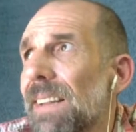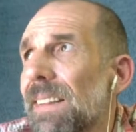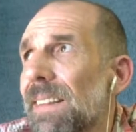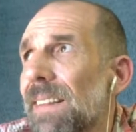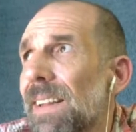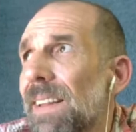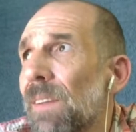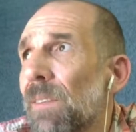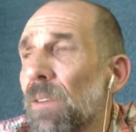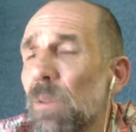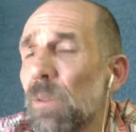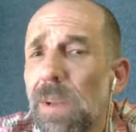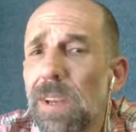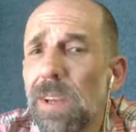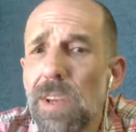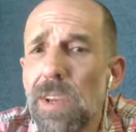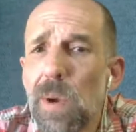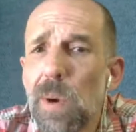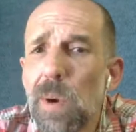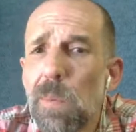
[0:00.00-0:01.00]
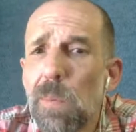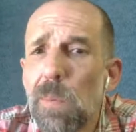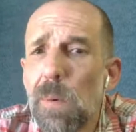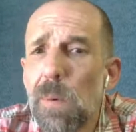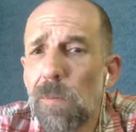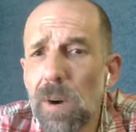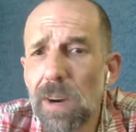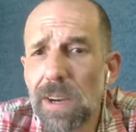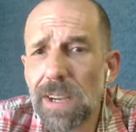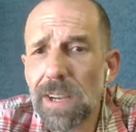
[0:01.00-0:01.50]
the difference between you
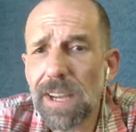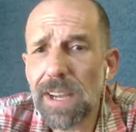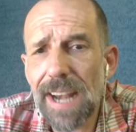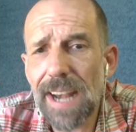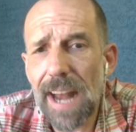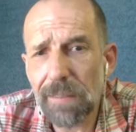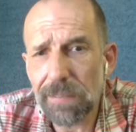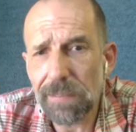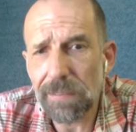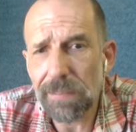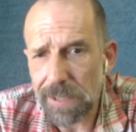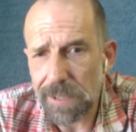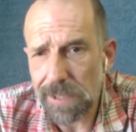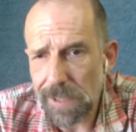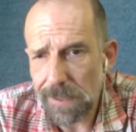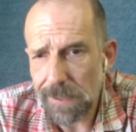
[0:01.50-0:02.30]
before kid and after kid.